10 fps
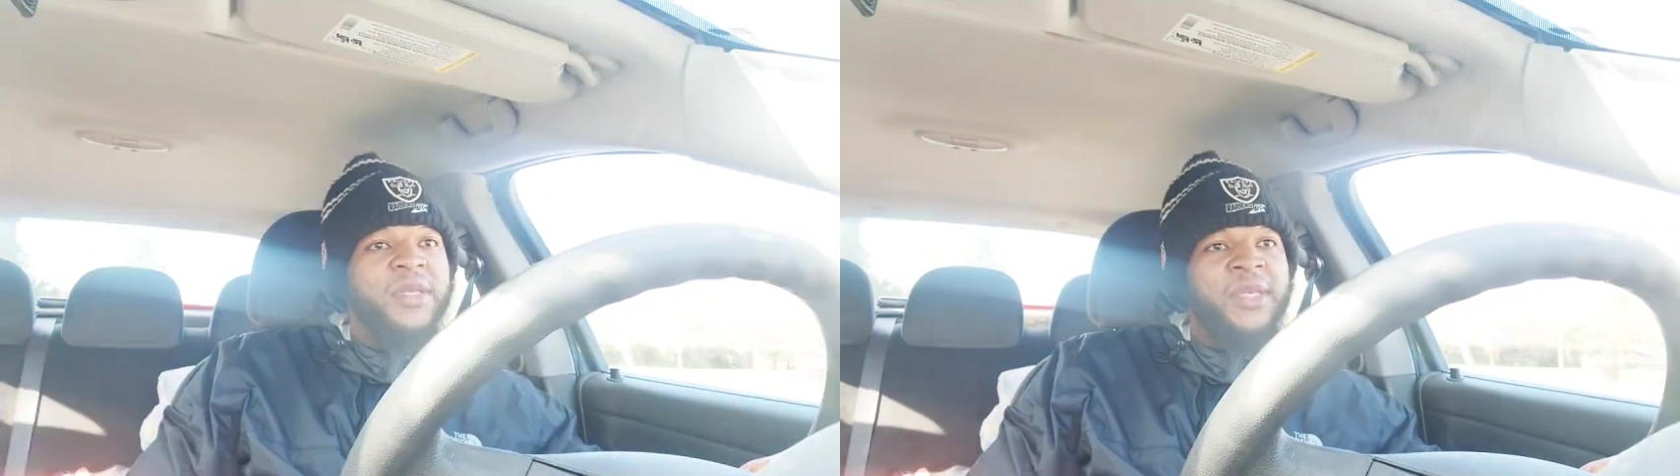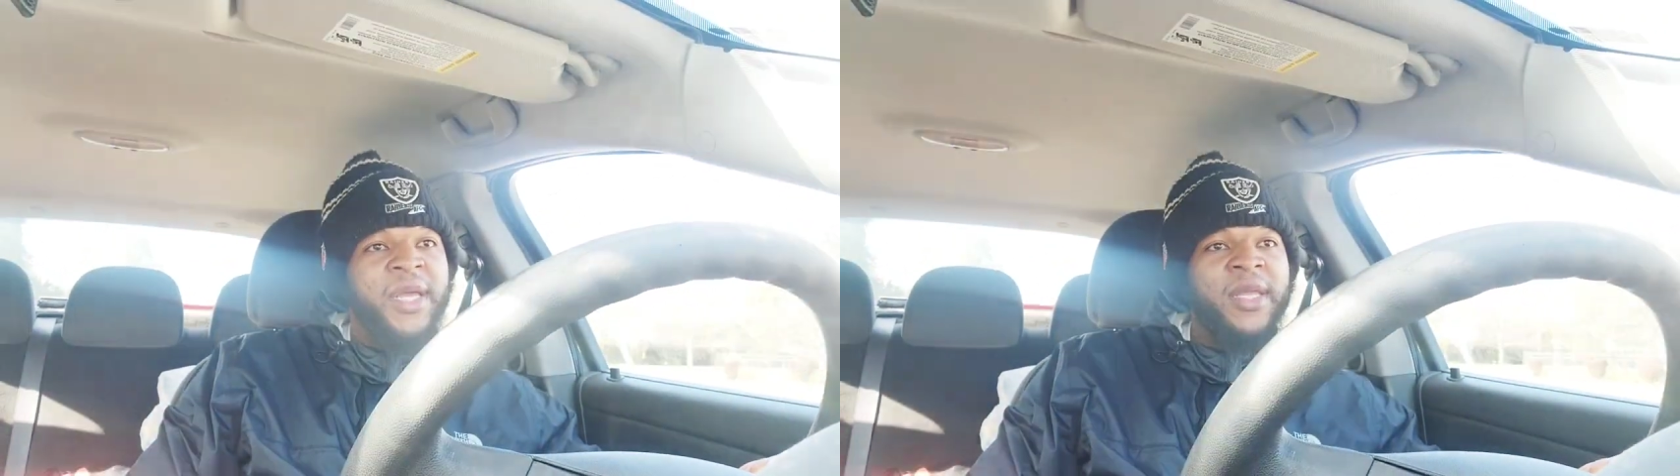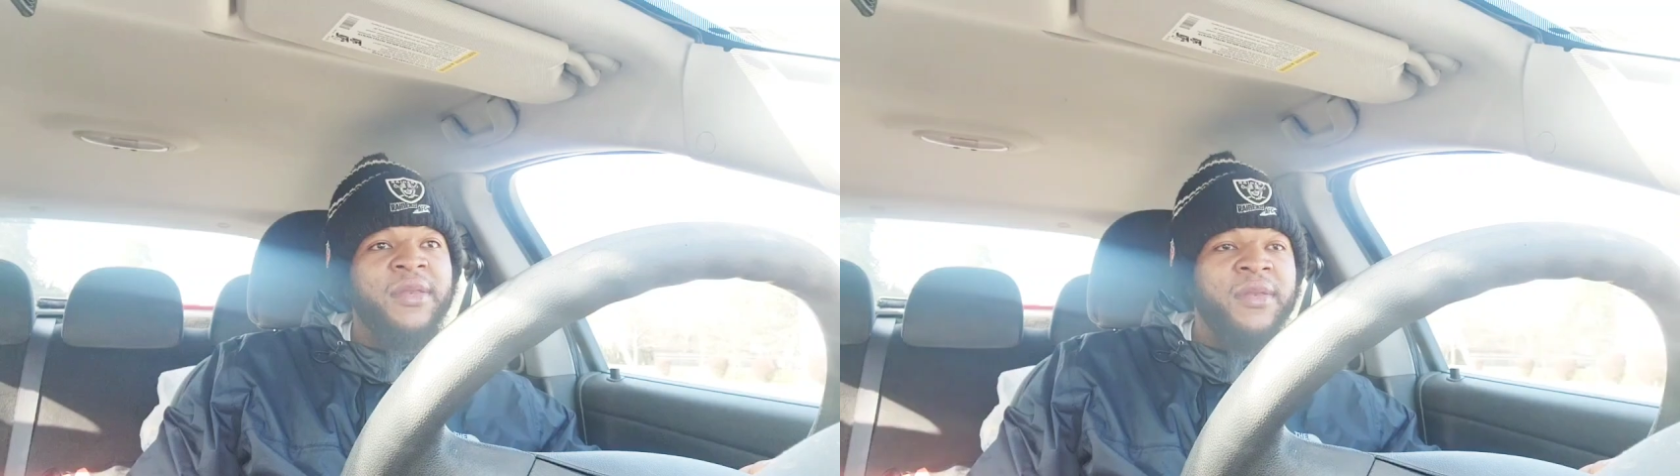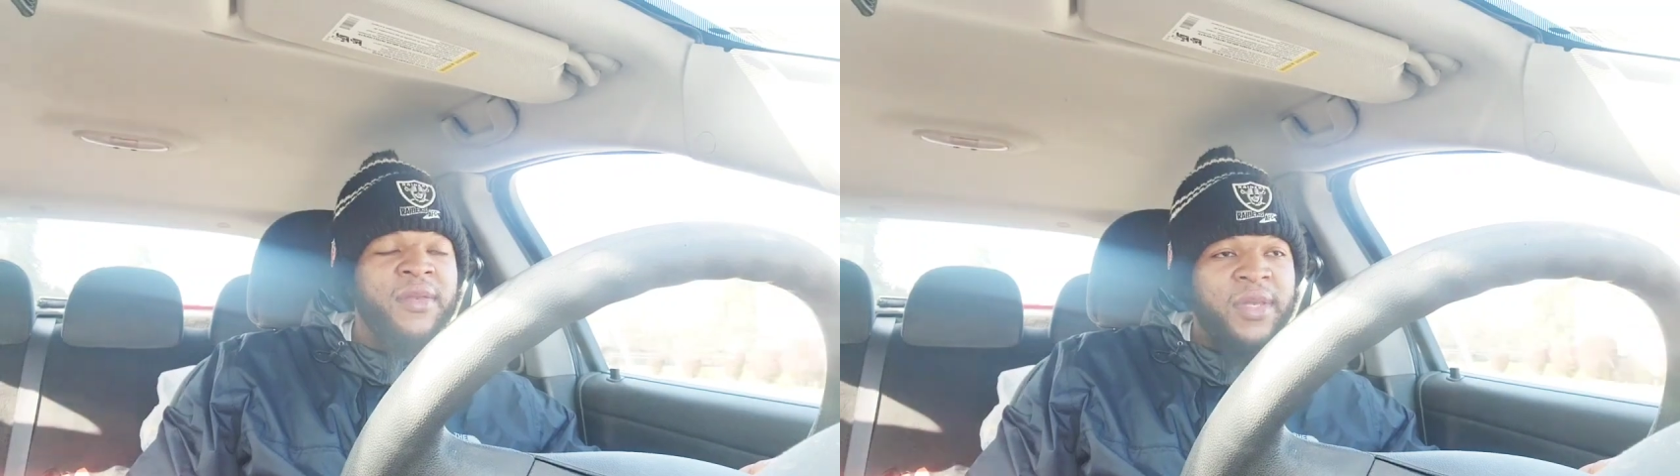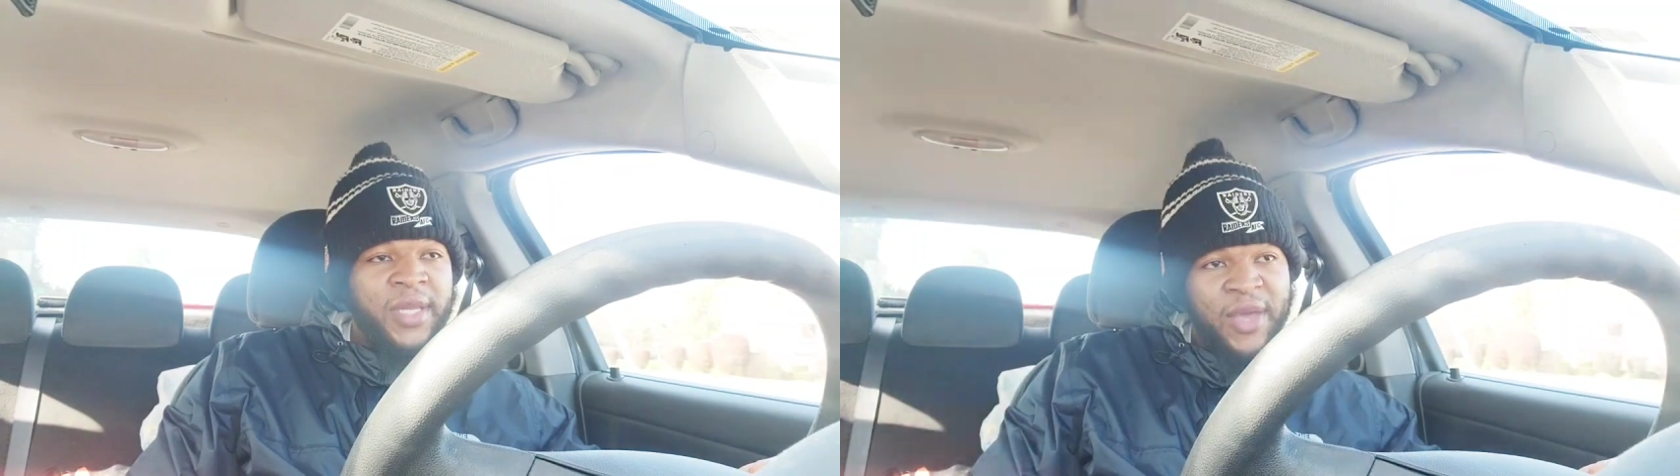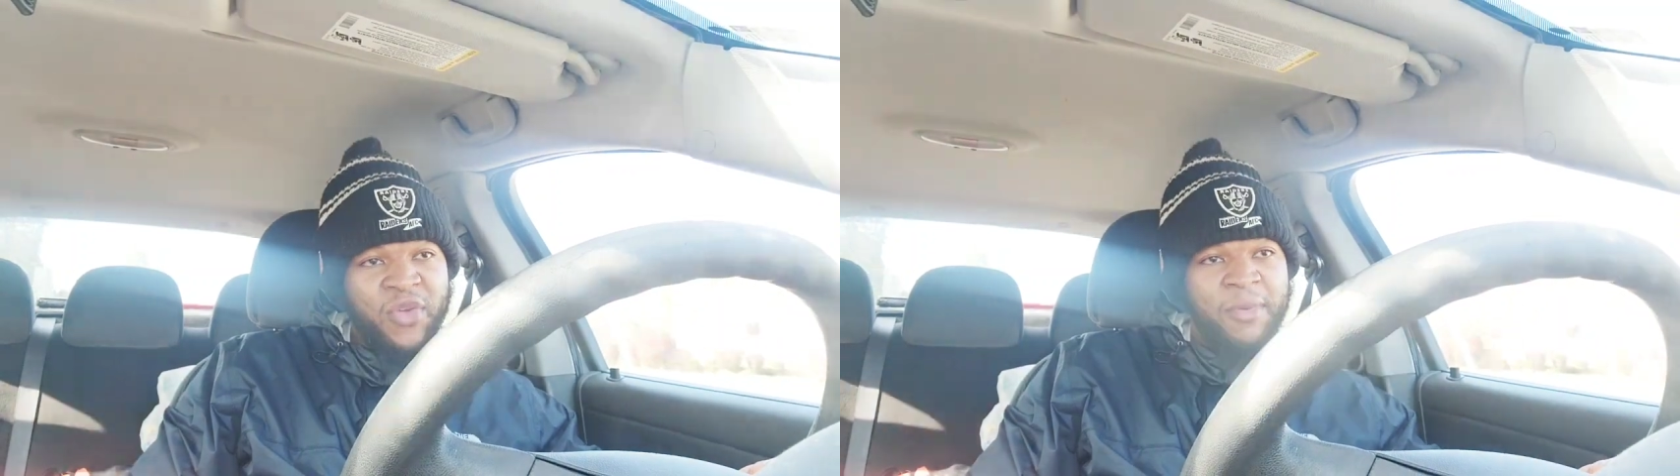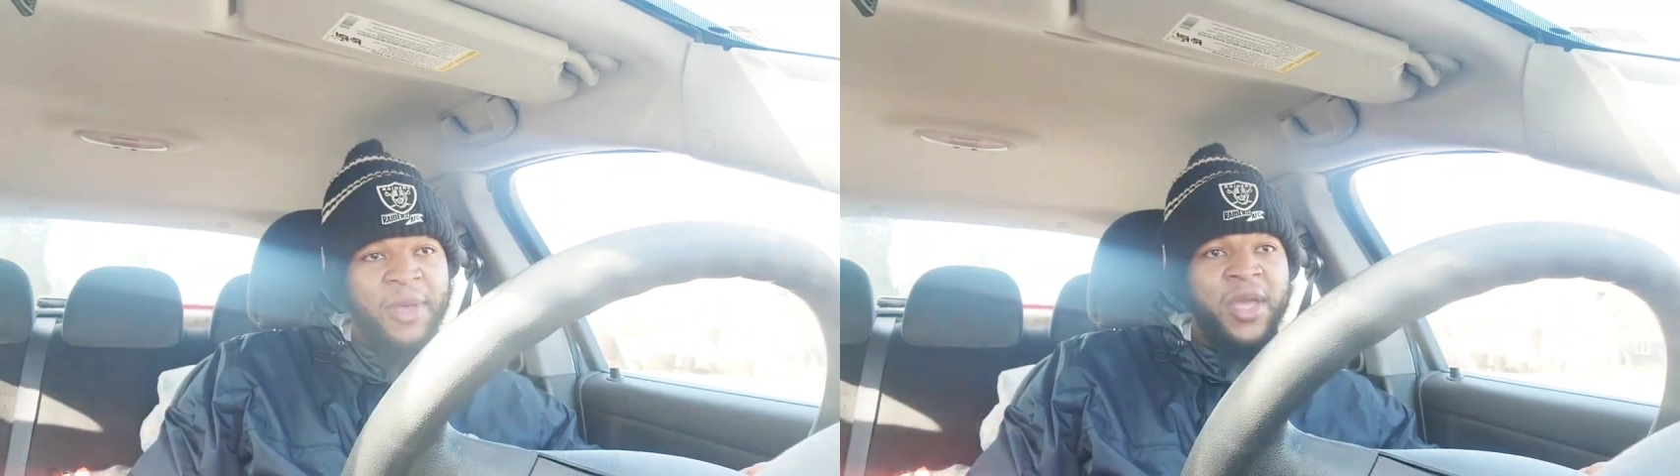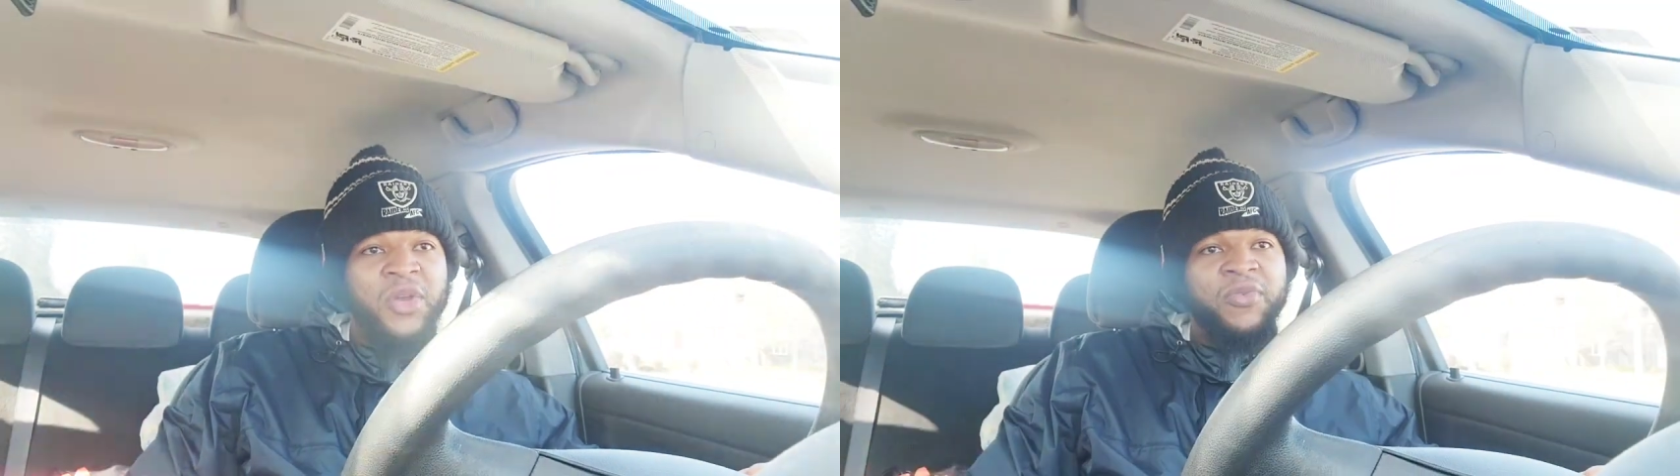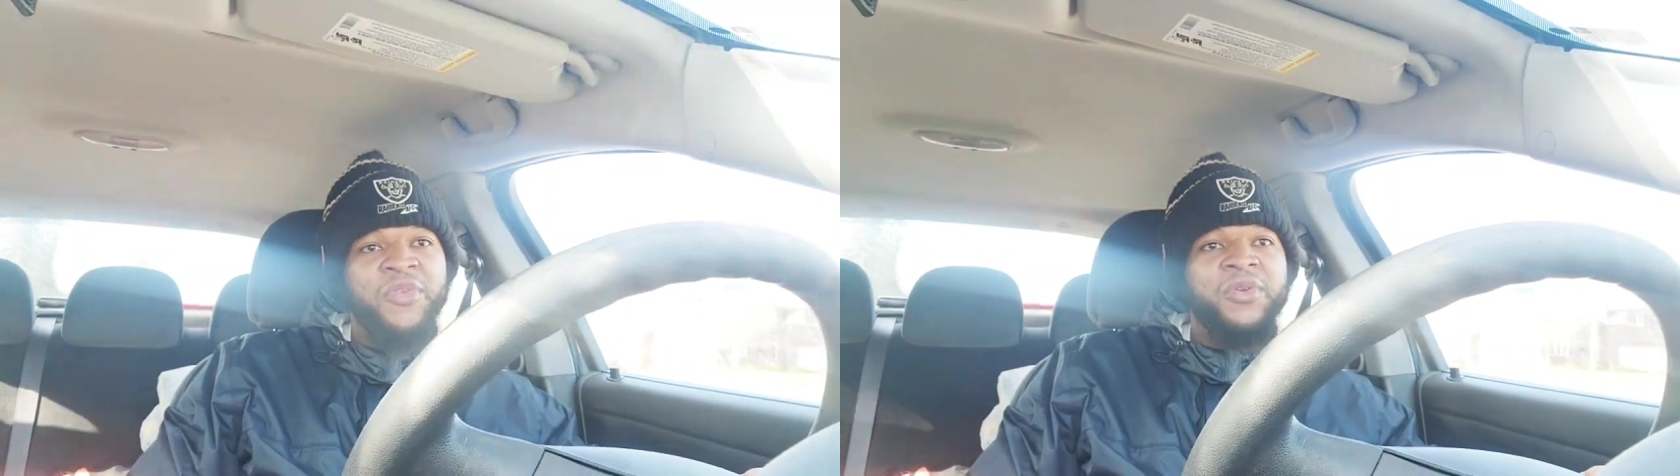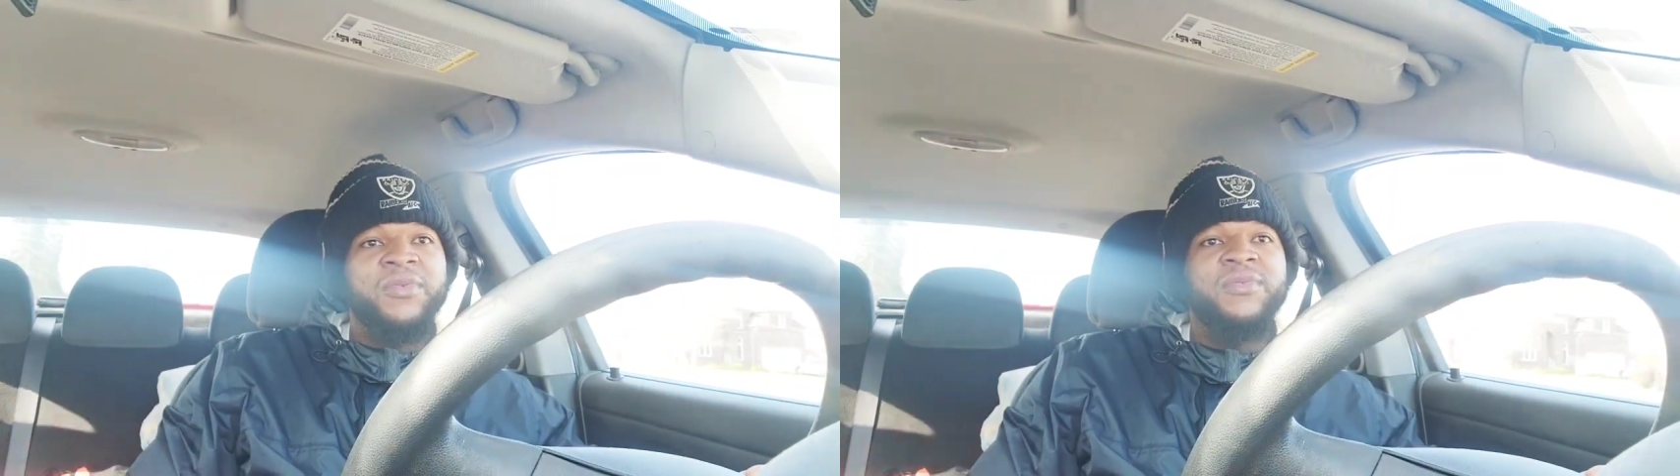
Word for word: didn't give him an interview.